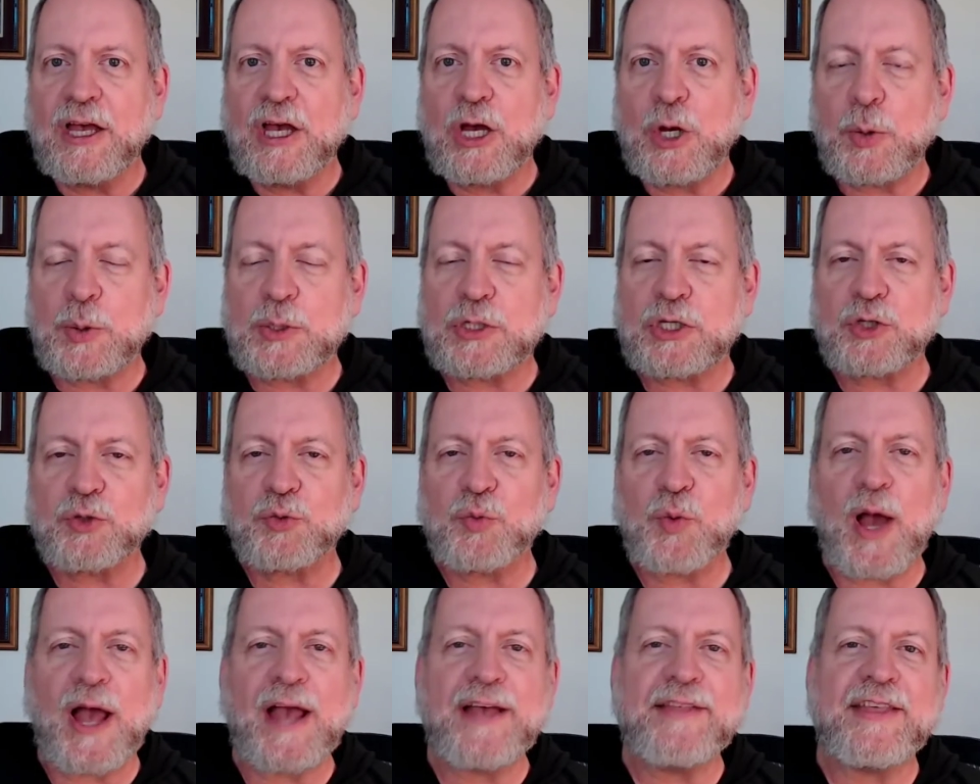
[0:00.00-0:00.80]
which is
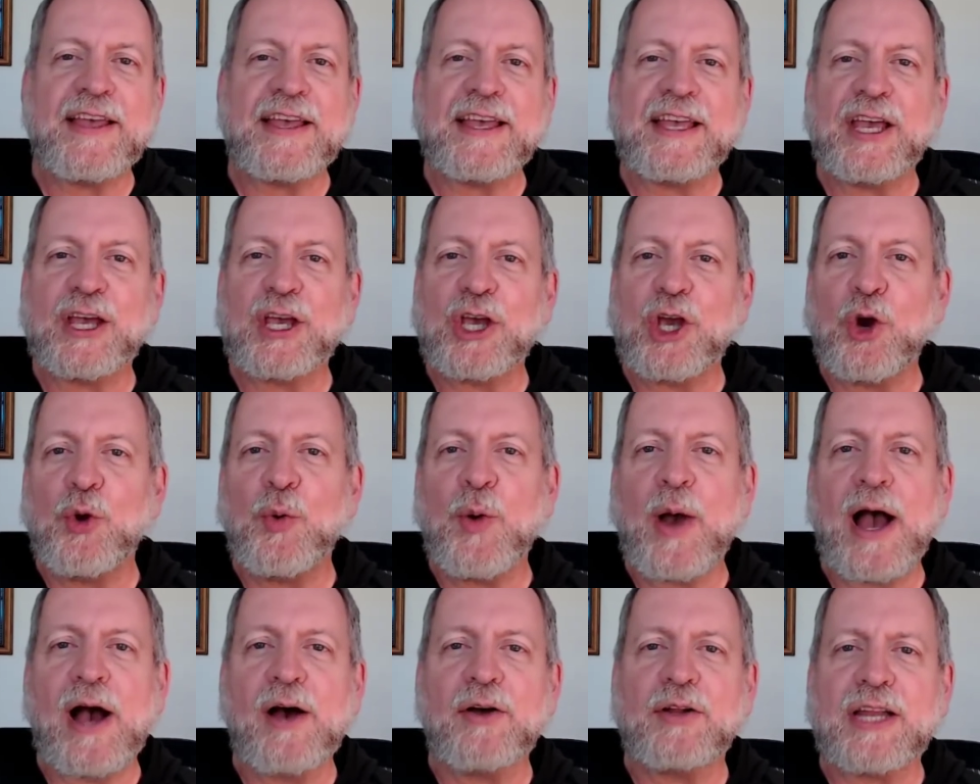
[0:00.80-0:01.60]
why they could go
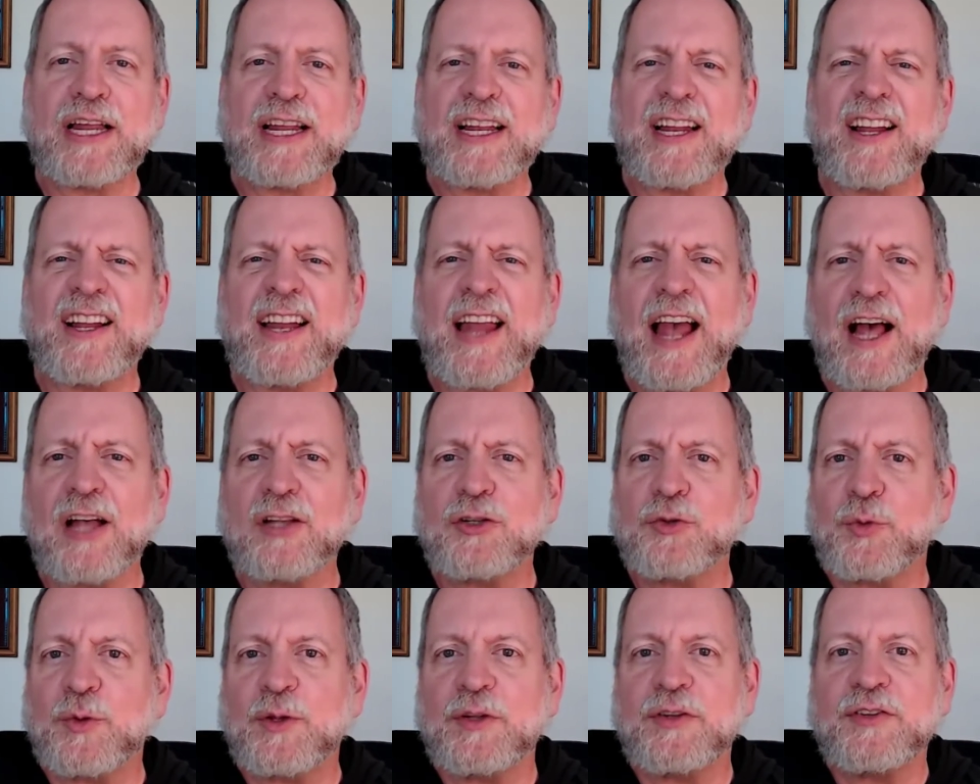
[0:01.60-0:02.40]
out and
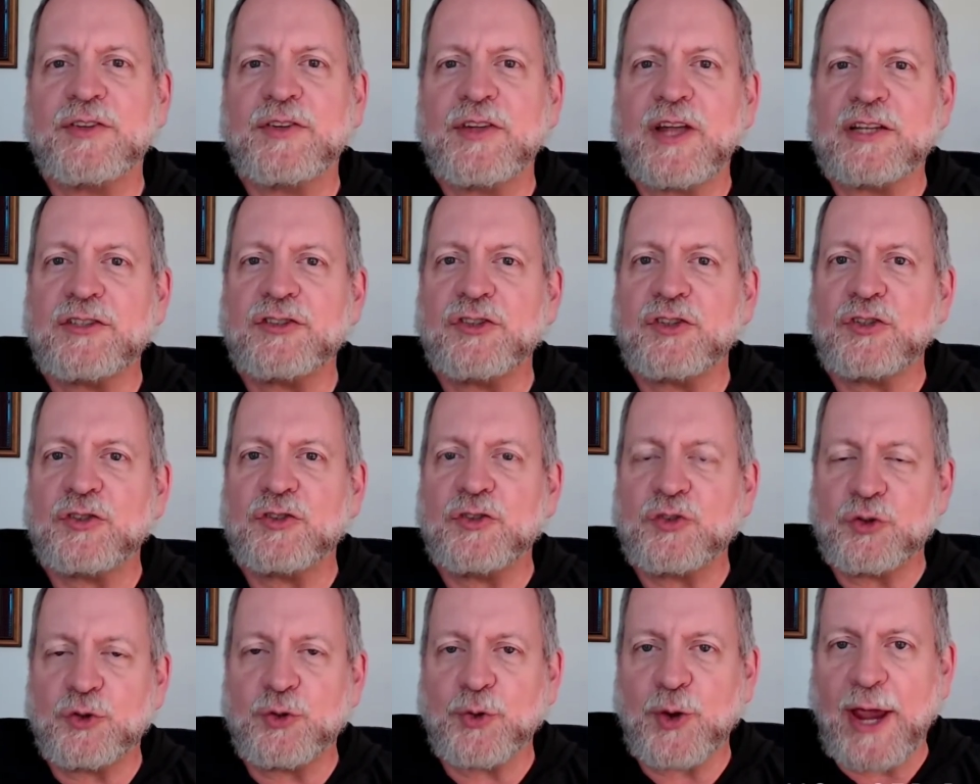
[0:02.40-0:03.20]
announce with such
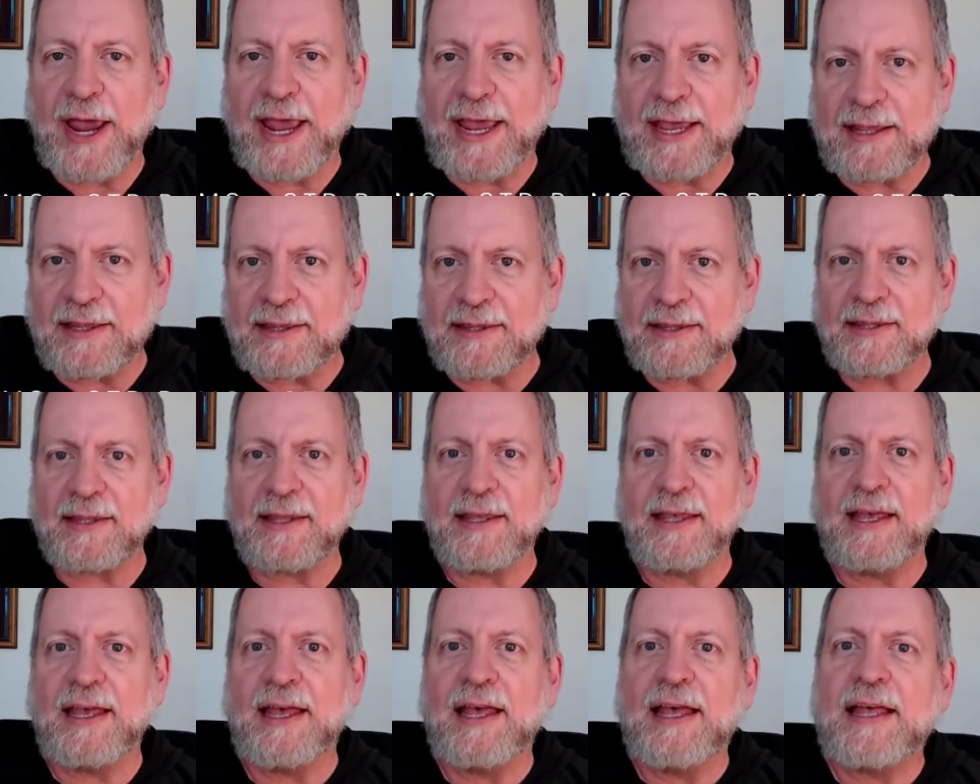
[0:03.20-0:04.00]
strength
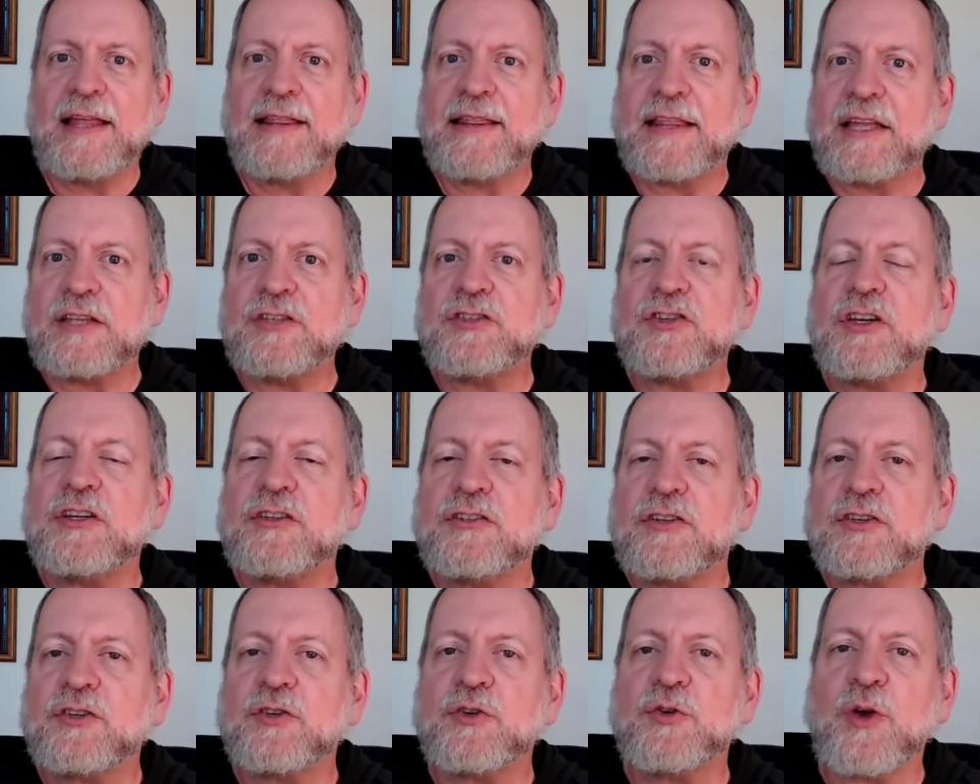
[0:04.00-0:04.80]
that
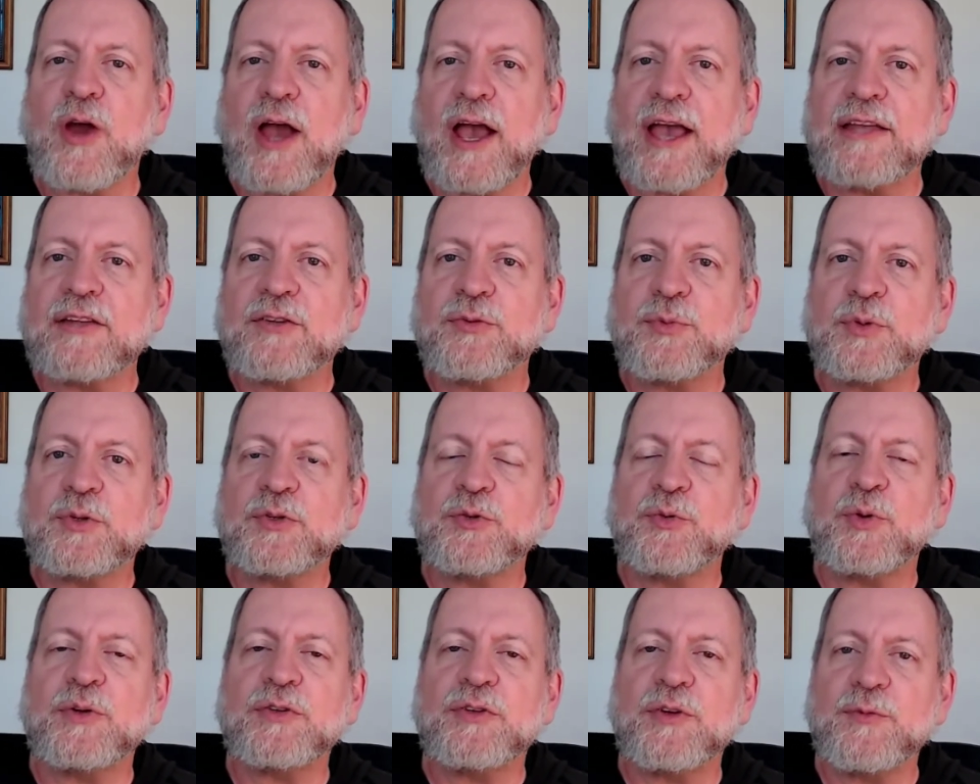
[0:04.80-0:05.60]
Jesus Christ was
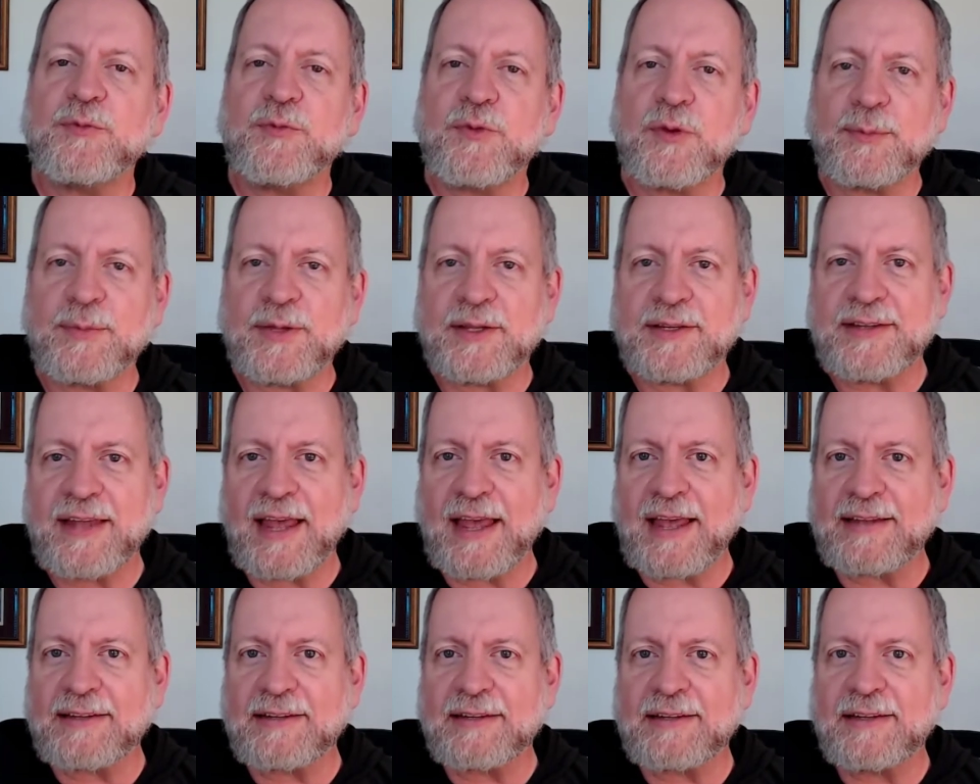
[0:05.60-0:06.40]
risen from the
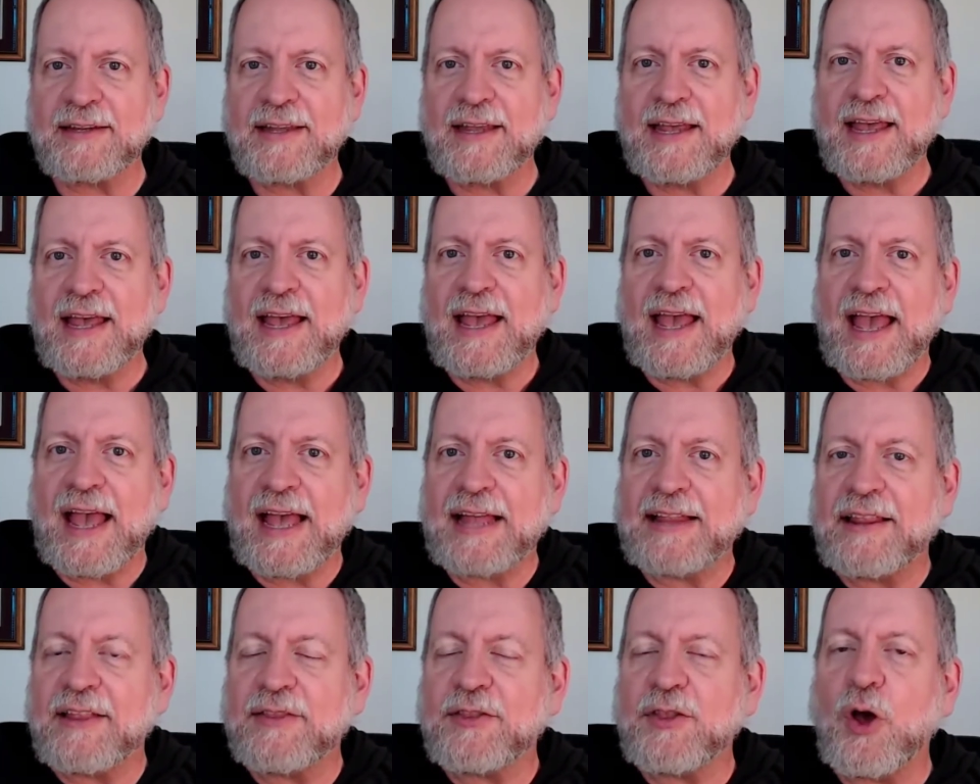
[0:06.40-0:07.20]
dead
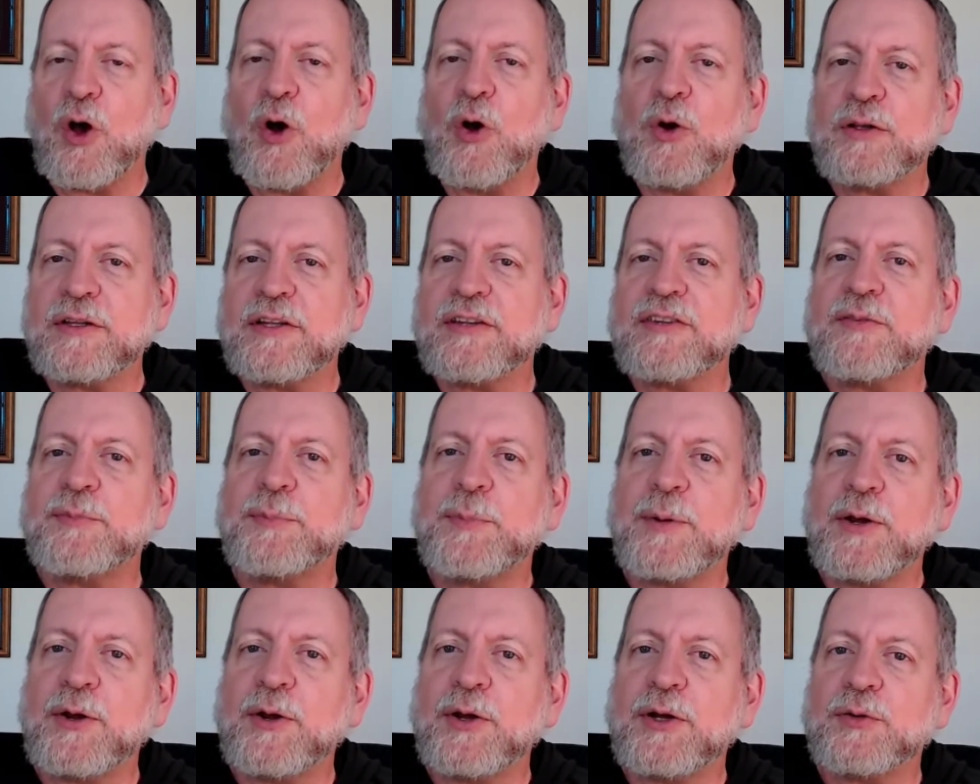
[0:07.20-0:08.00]
and that the Holy
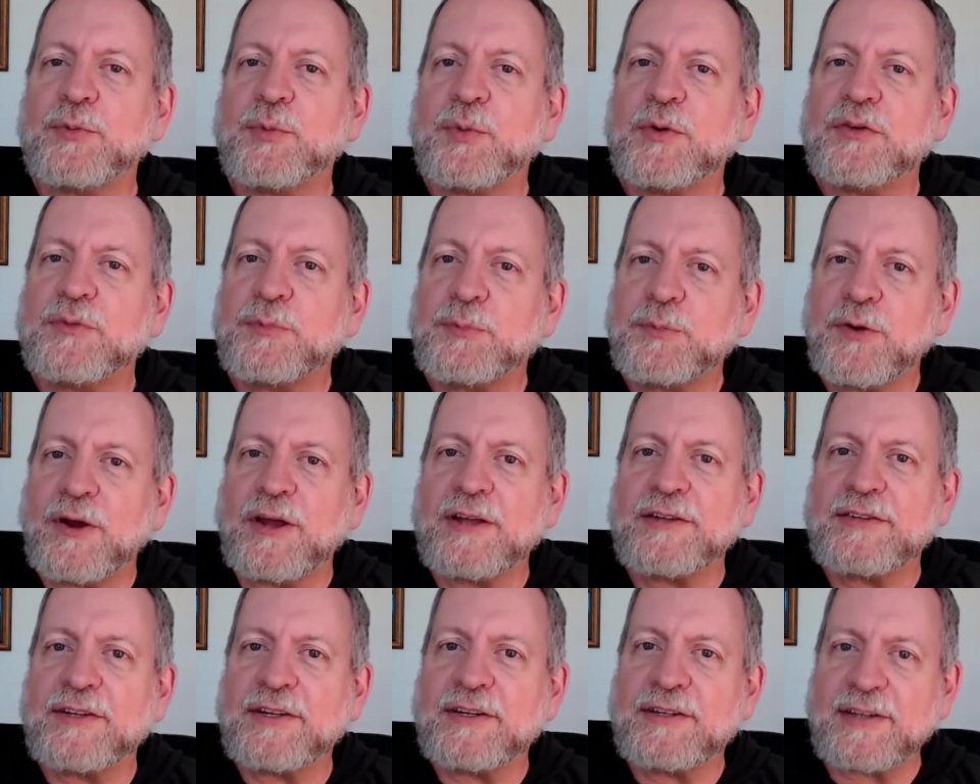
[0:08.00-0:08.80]
Spirit was
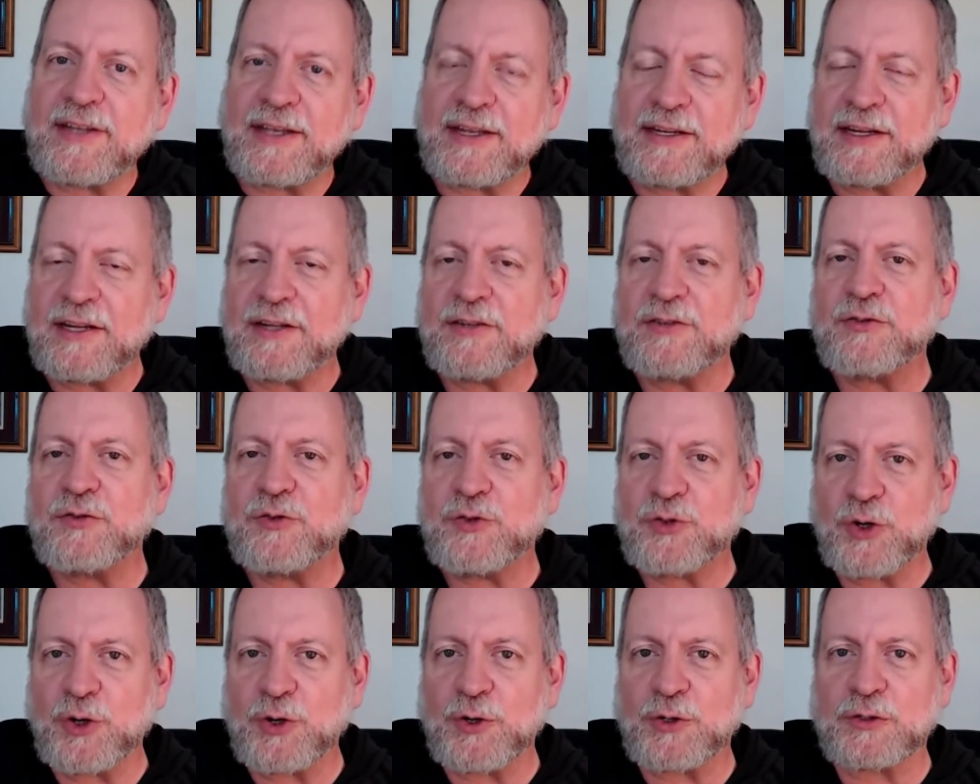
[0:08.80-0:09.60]
present in his
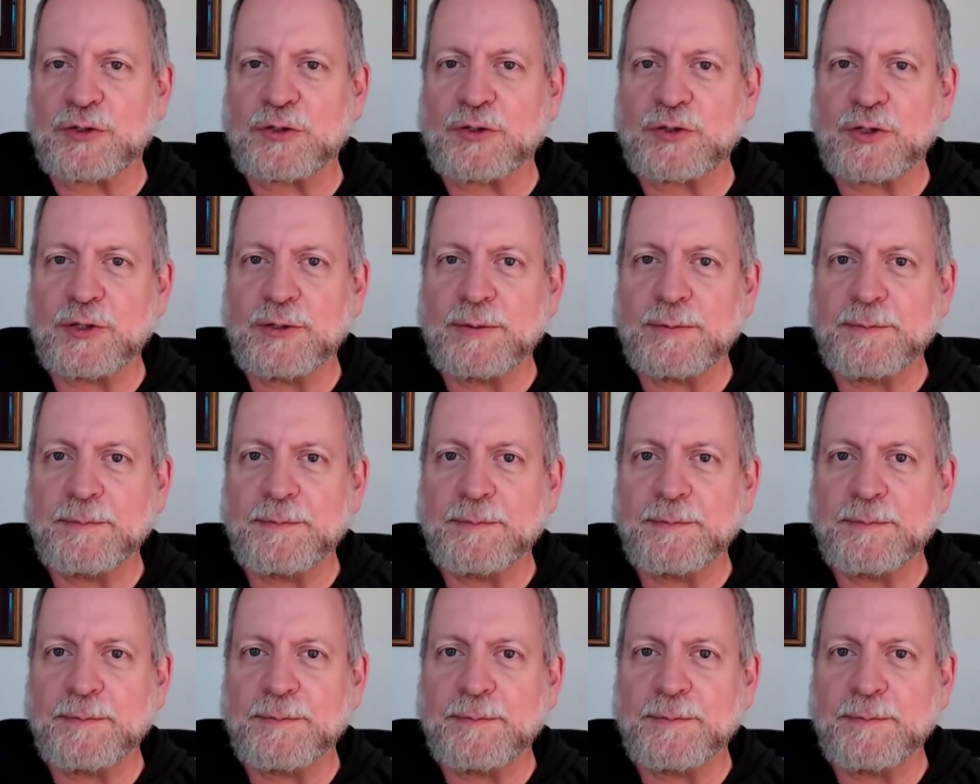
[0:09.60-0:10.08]
church.